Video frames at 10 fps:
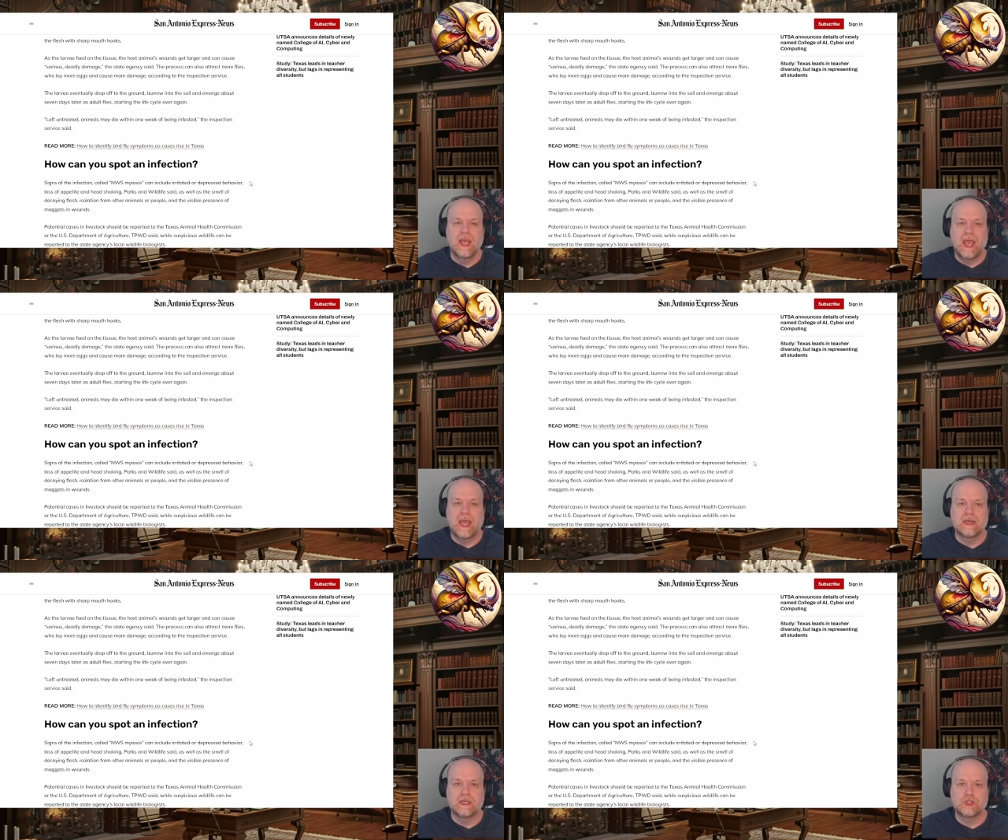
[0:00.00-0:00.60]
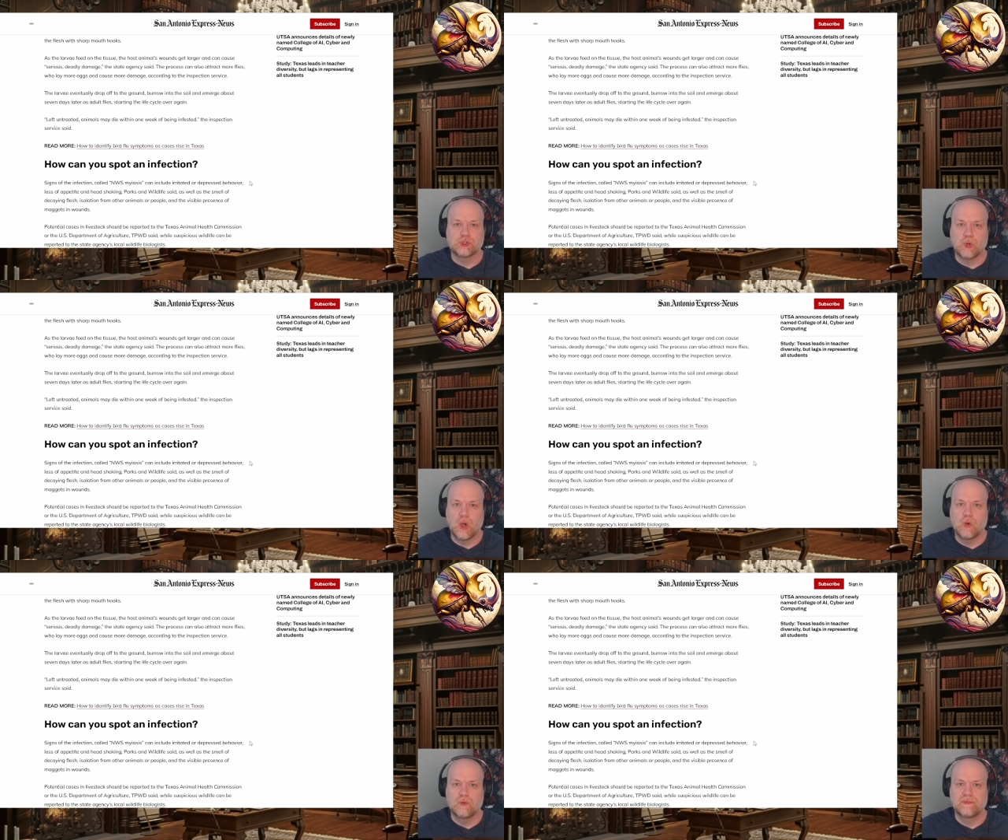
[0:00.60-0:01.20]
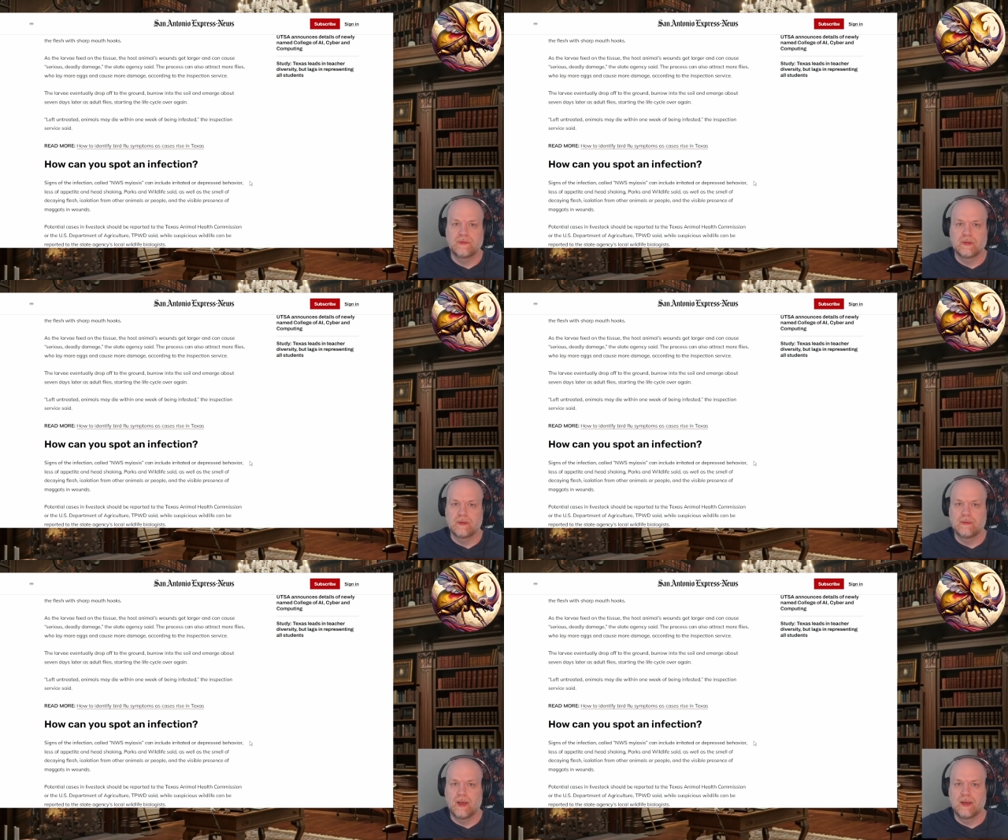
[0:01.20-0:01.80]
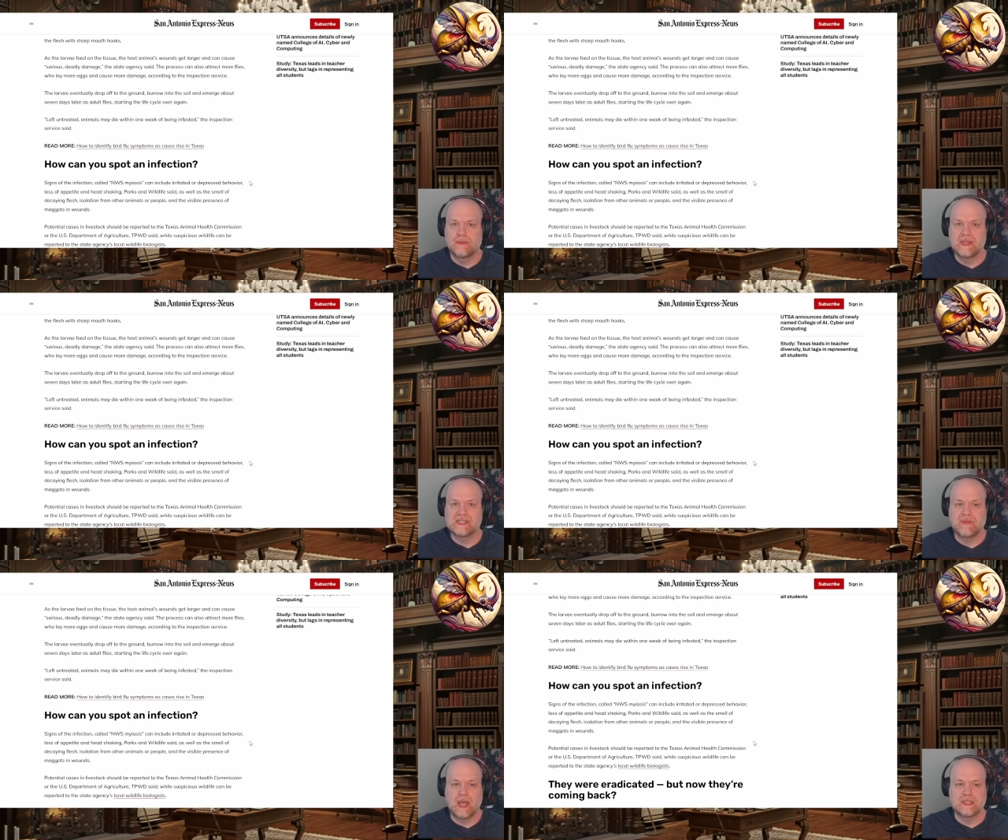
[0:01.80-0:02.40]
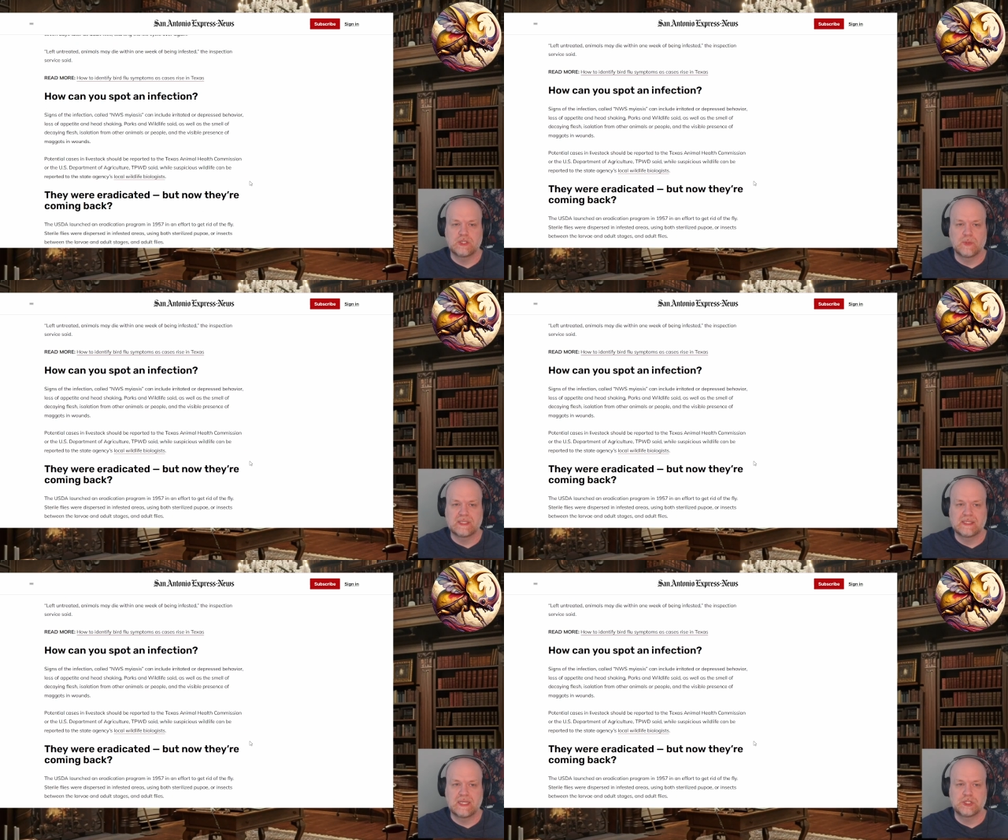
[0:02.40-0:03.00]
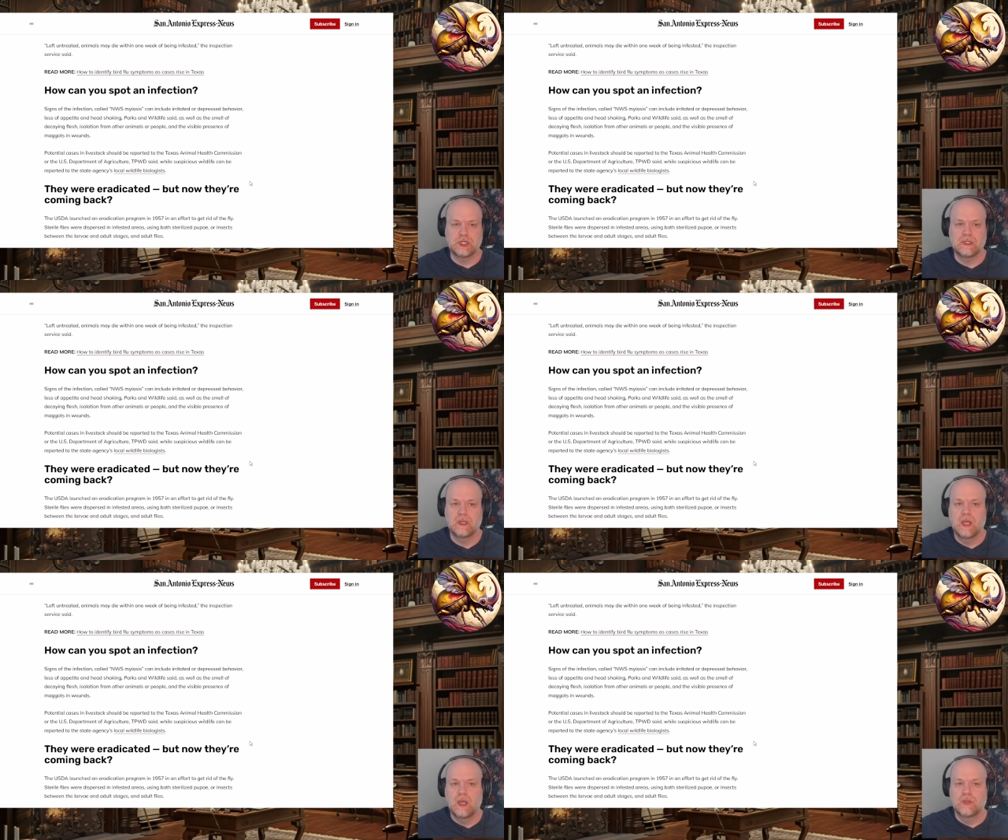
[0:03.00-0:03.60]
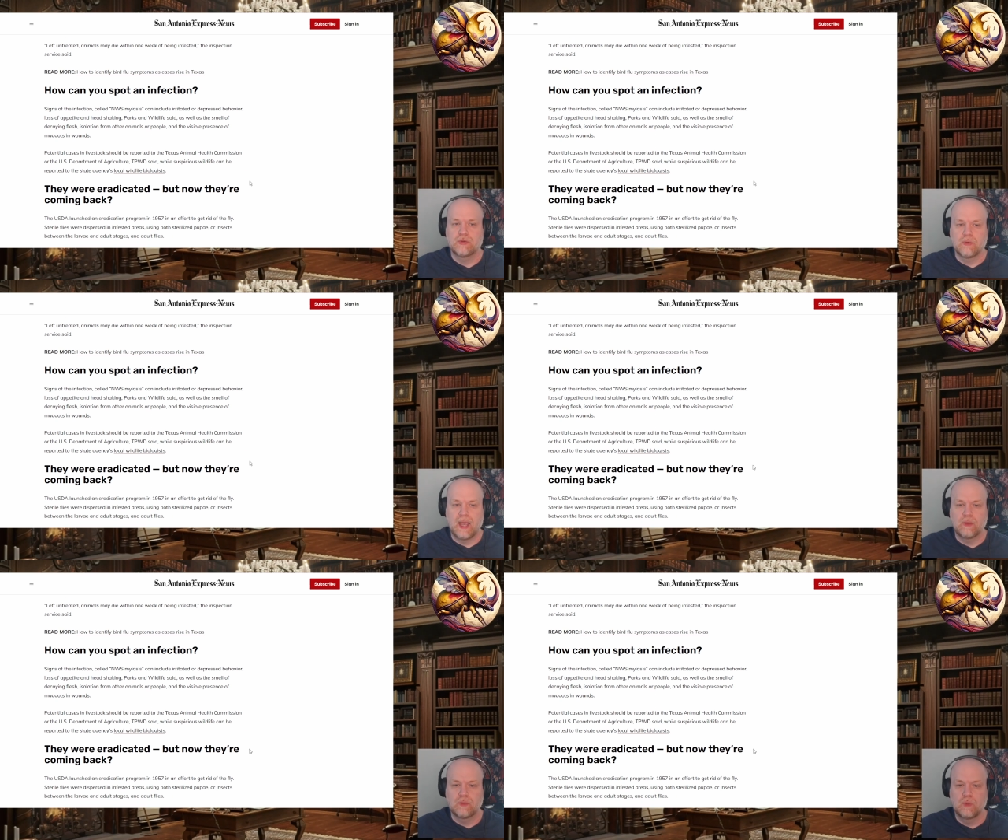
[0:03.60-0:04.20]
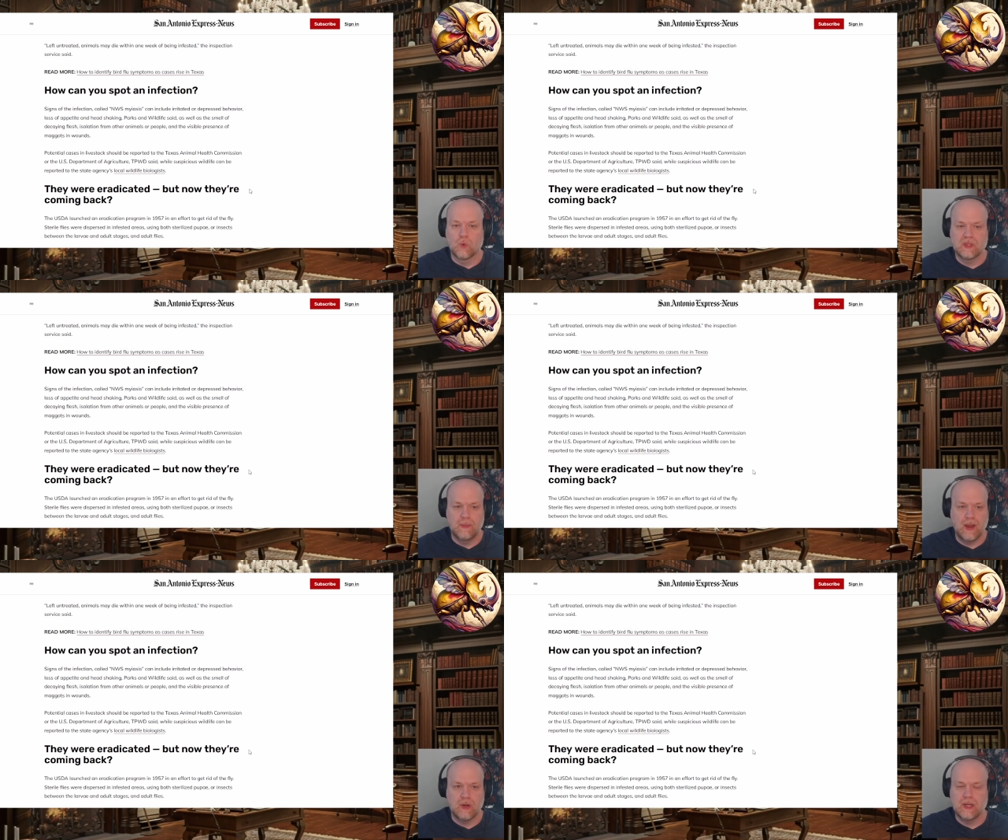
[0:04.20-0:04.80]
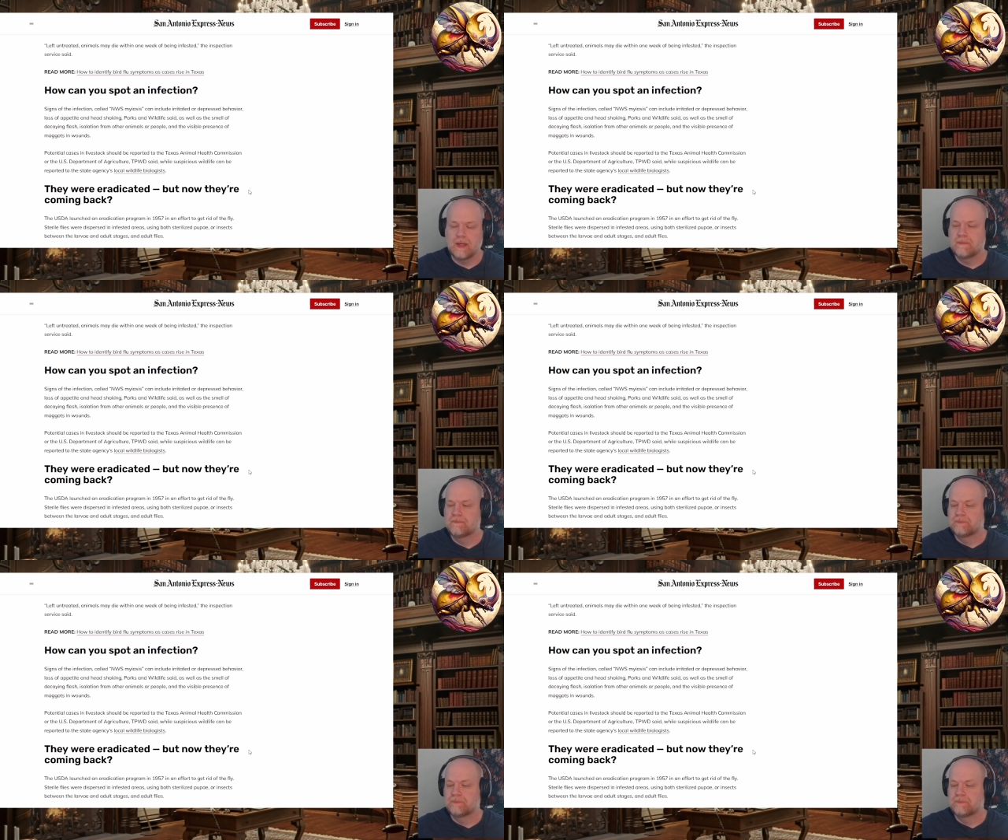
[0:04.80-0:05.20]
and it drove these flies to extinction throughout North America